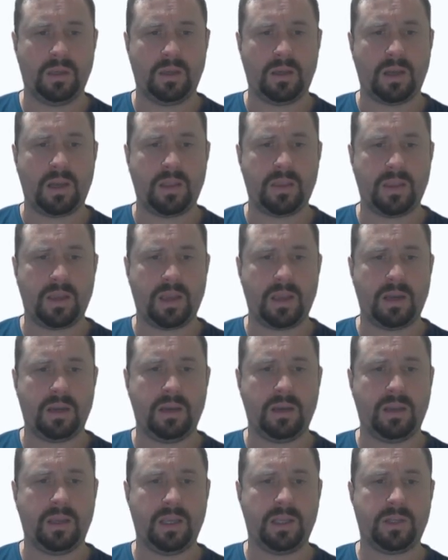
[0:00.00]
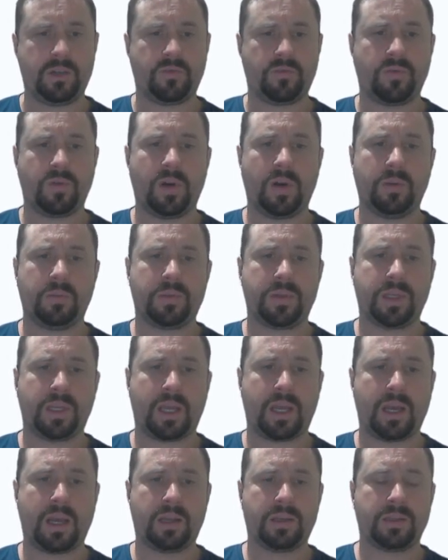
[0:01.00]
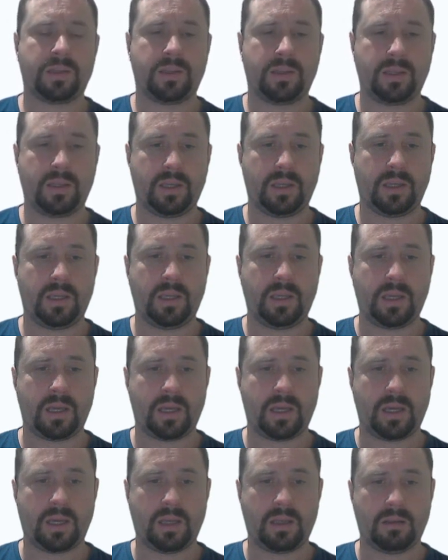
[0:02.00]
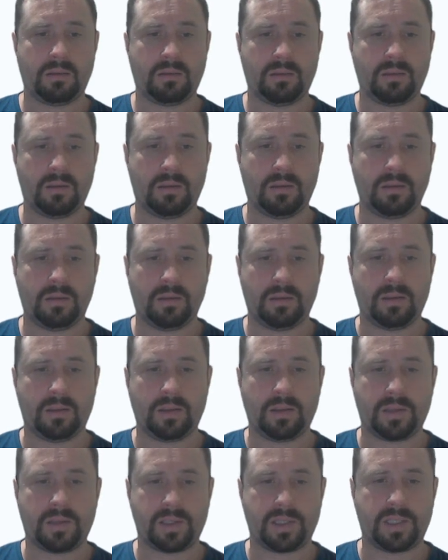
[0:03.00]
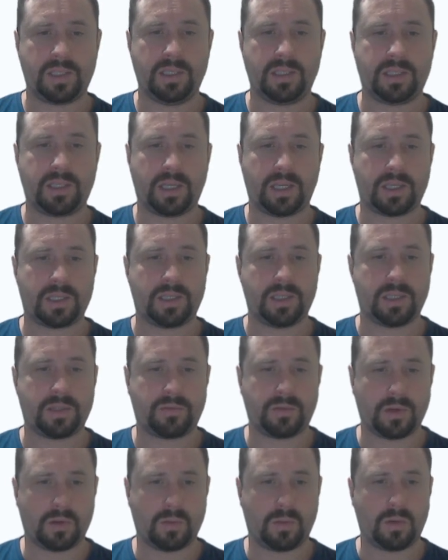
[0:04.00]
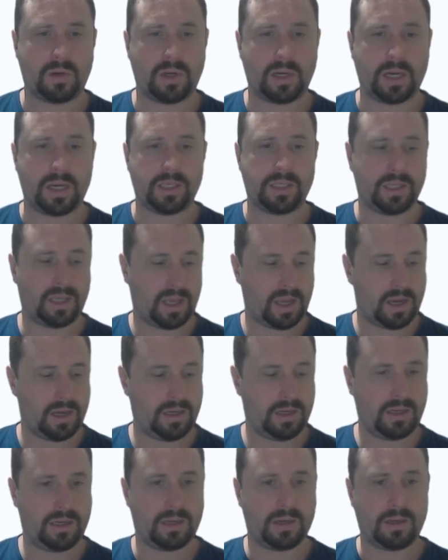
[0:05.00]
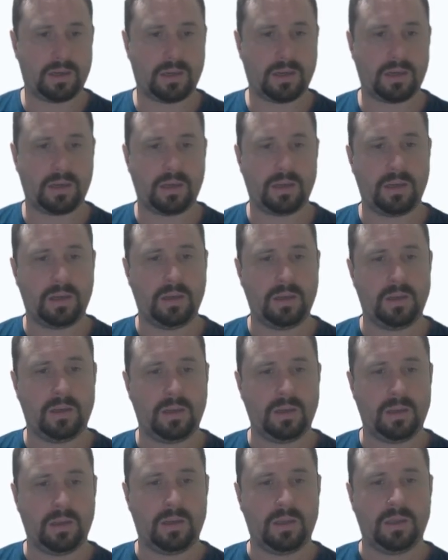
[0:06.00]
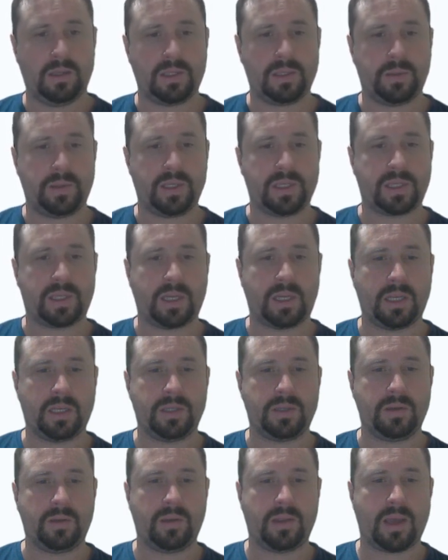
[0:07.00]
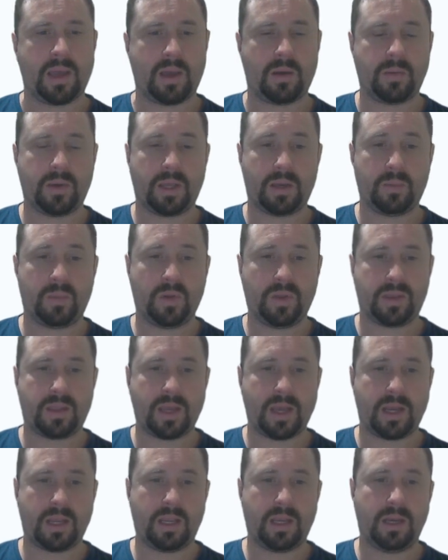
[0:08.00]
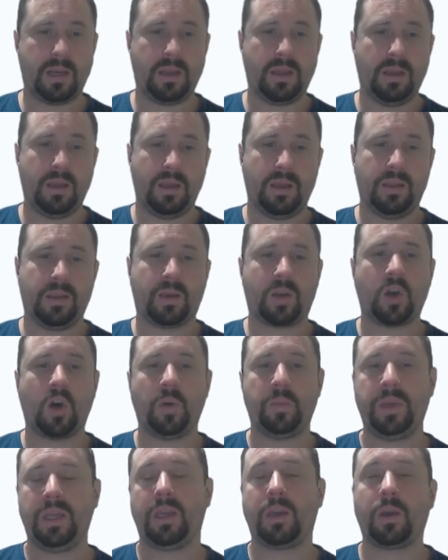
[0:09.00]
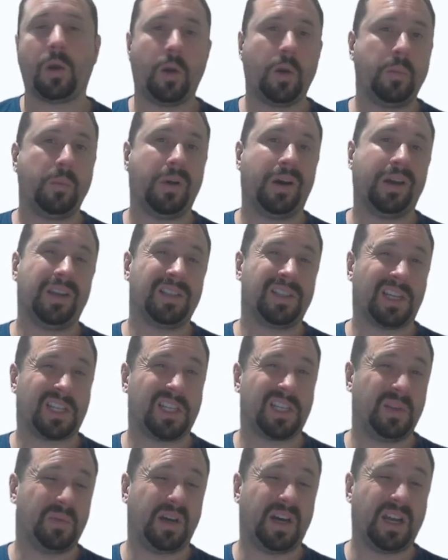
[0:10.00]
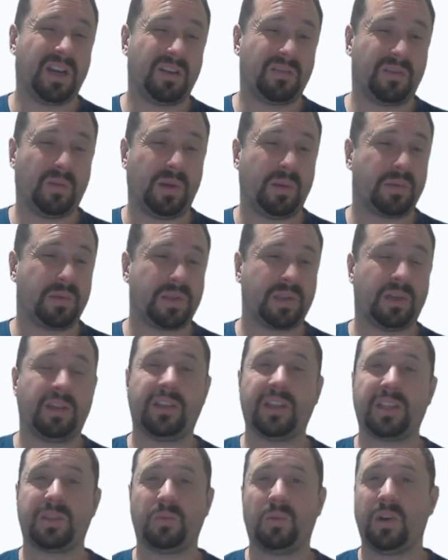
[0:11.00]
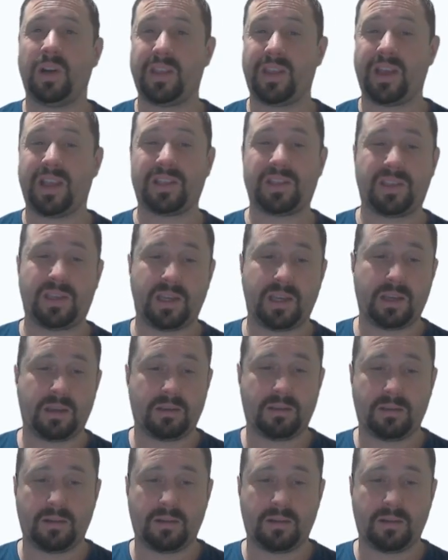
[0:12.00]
And then it dropped out the syntax that's required to end it. So we're just going to do that. We're going to put that in. The copy code button is actually part of the website. That's why that's there.